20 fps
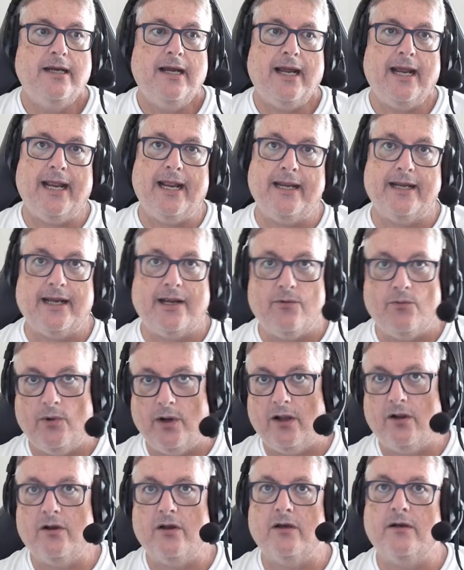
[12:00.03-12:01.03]
And I
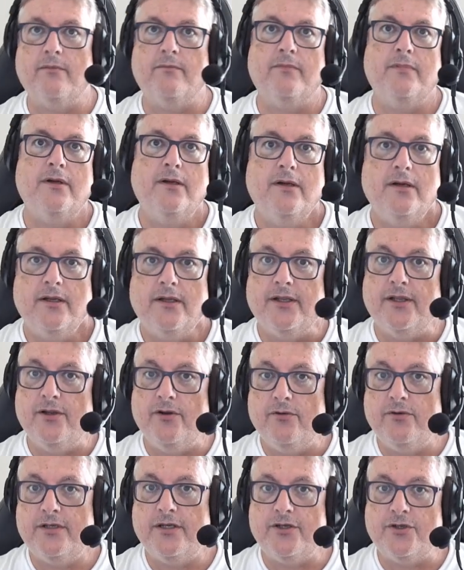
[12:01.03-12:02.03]
welcome
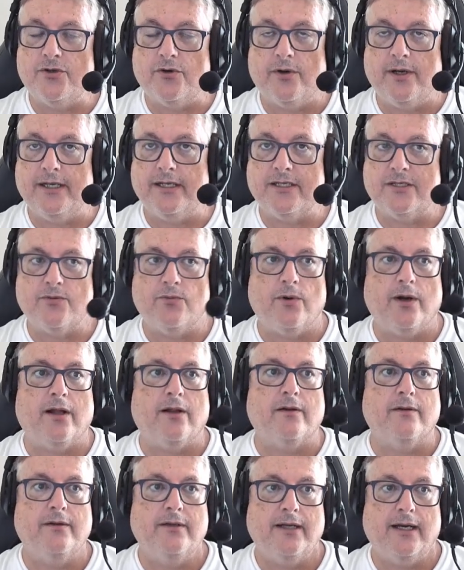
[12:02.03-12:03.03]
you to join as
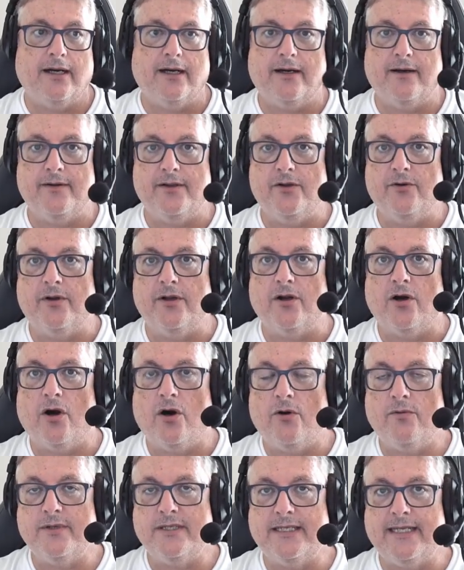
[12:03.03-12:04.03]
well. Uh, you could
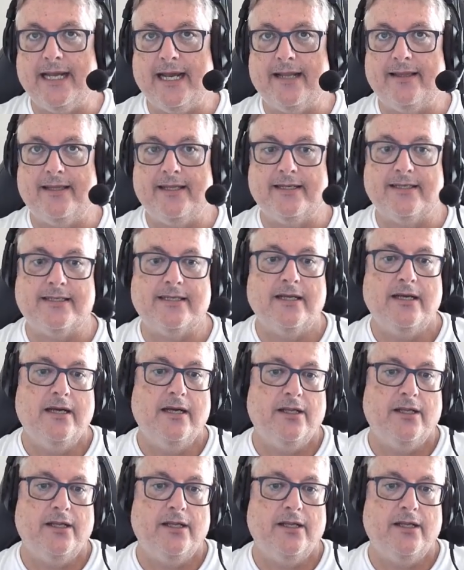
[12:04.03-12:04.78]
always get this.